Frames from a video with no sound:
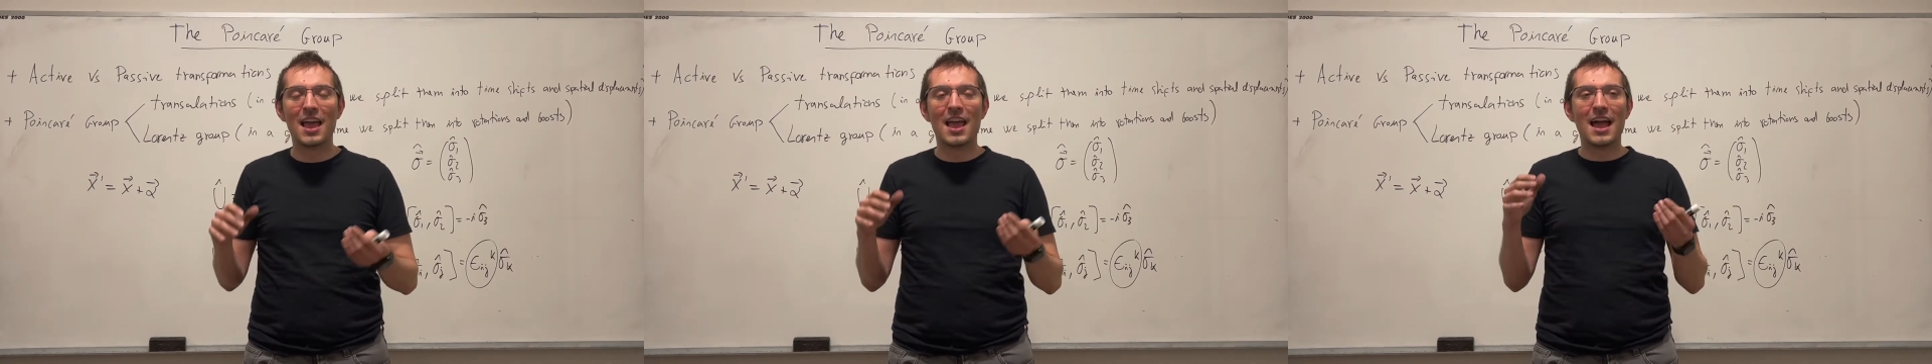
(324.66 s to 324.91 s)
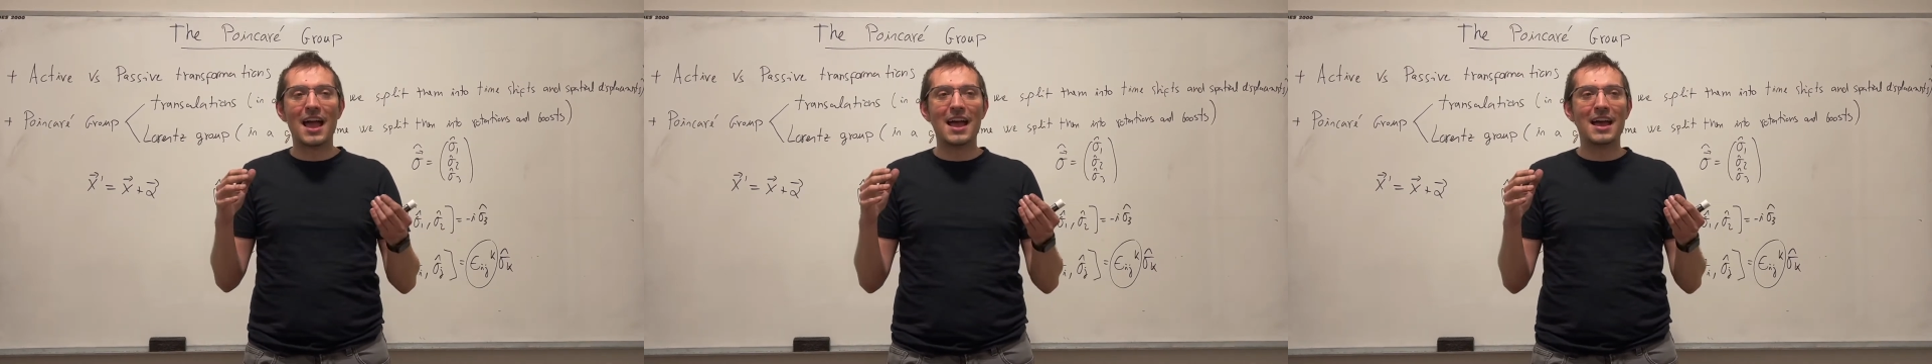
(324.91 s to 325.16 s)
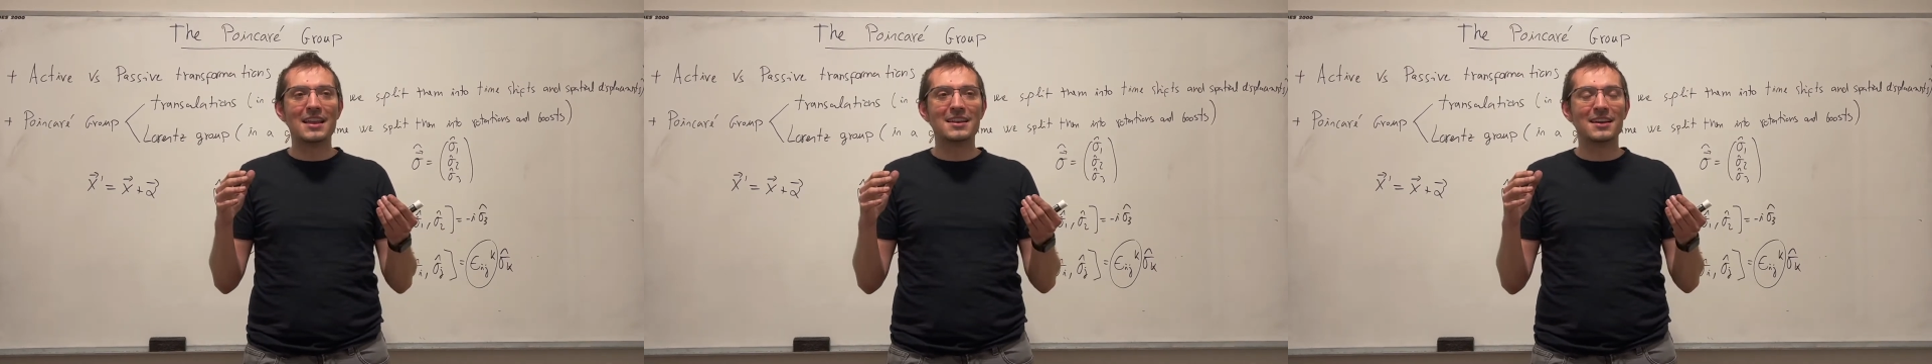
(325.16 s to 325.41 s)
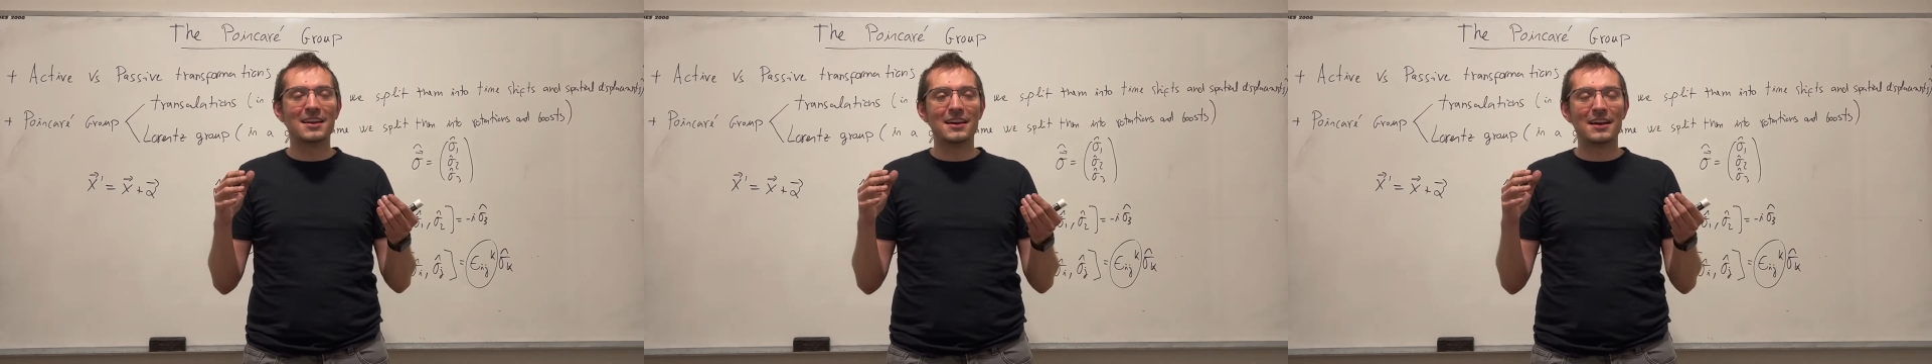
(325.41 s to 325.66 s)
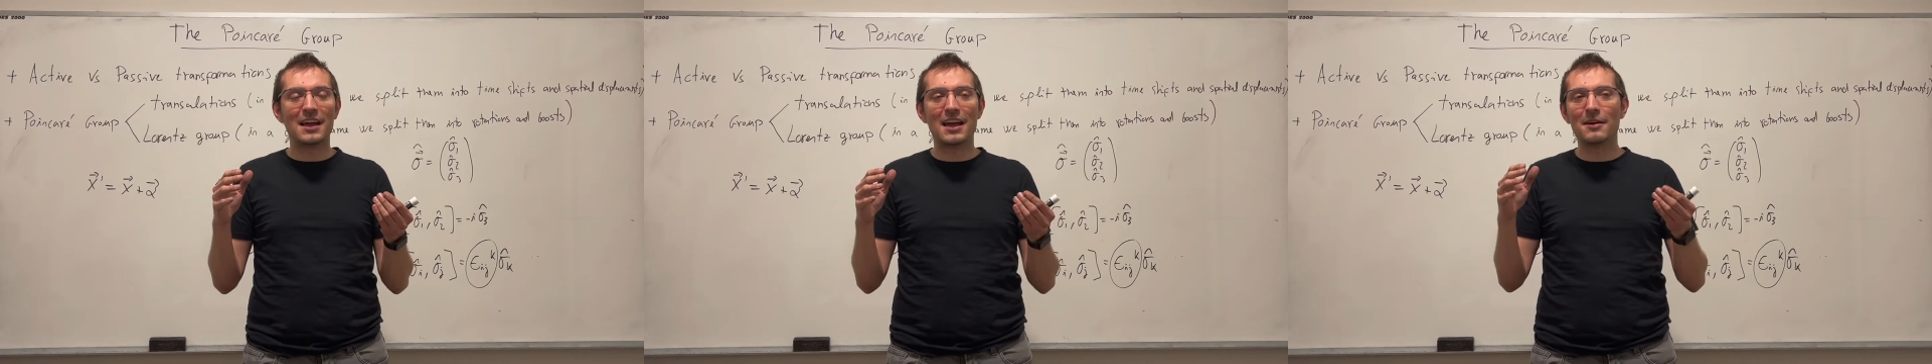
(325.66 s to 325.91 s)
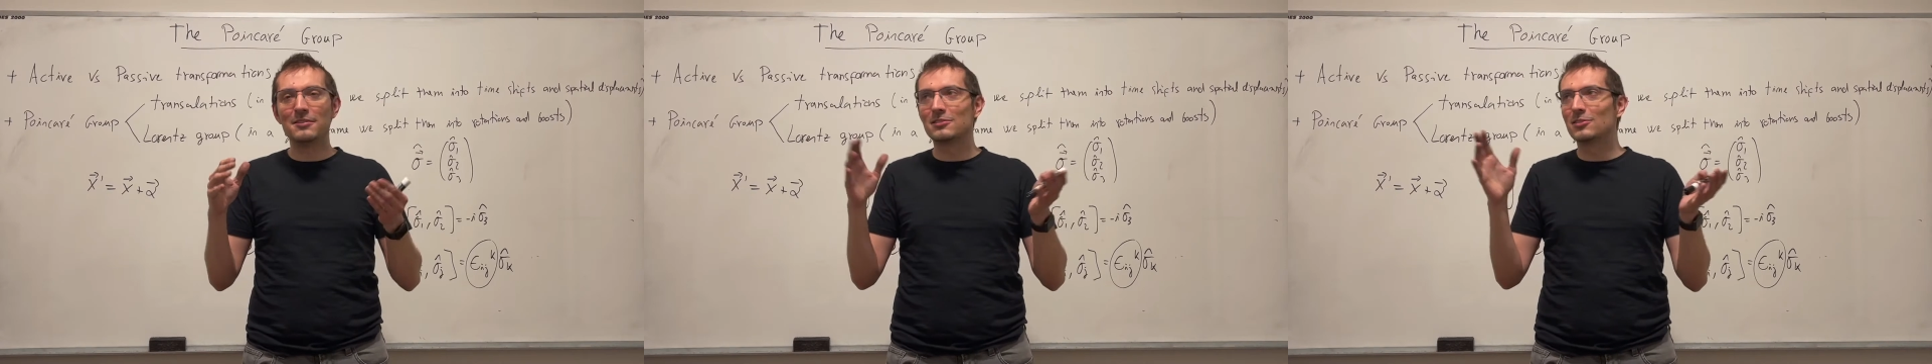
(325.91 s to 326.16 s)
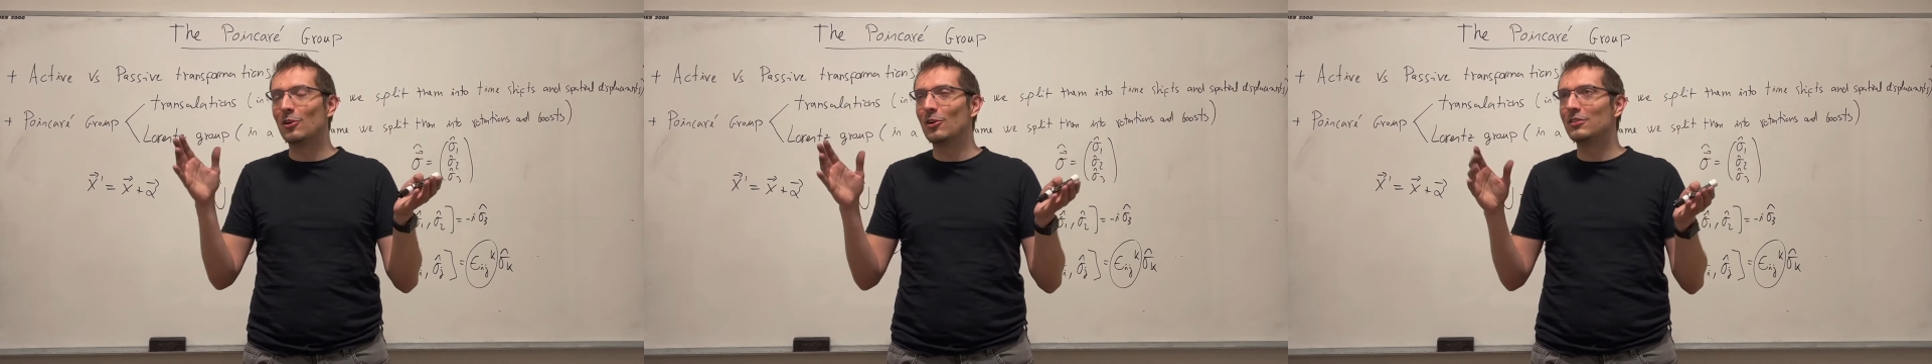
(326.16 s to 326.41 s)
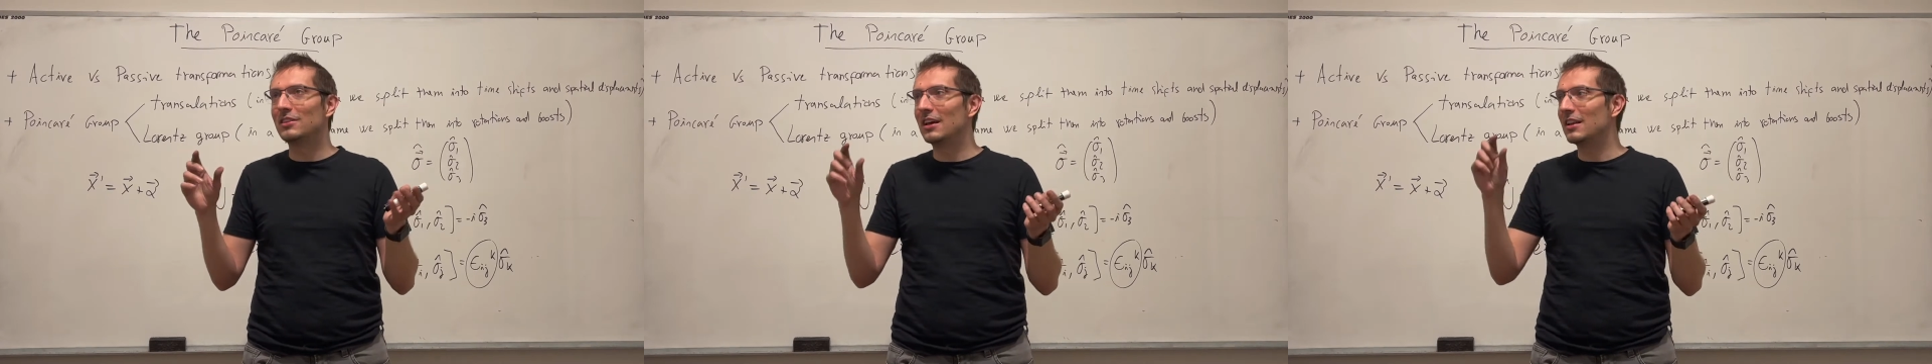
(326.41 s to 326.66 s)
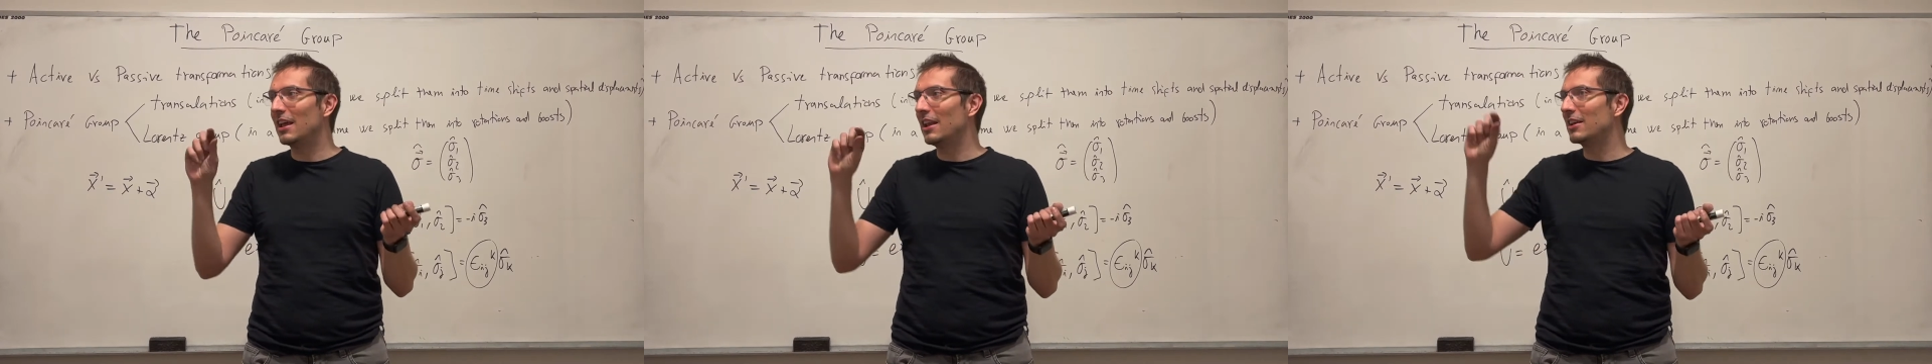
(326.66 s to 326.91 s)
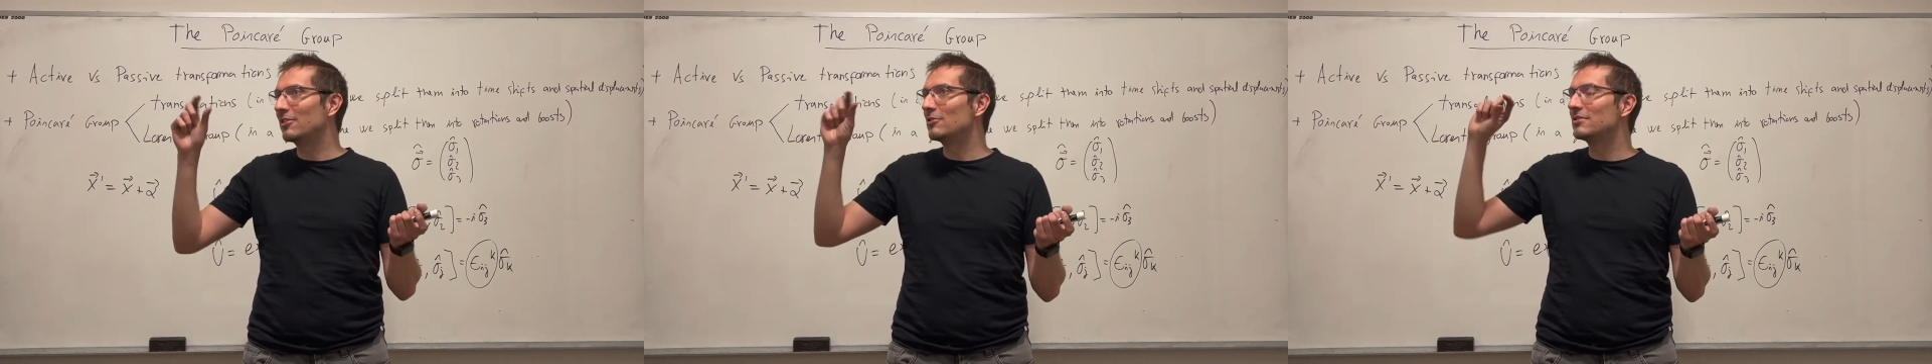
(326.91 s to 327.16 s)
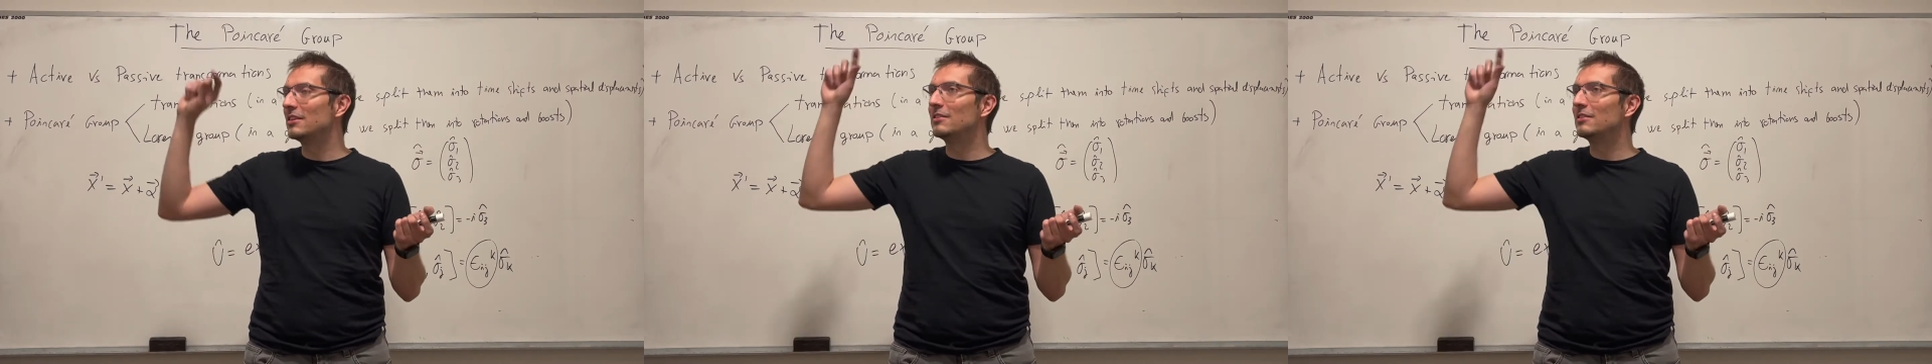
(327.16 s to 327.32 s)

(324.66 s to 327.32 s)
and saw that electrons seem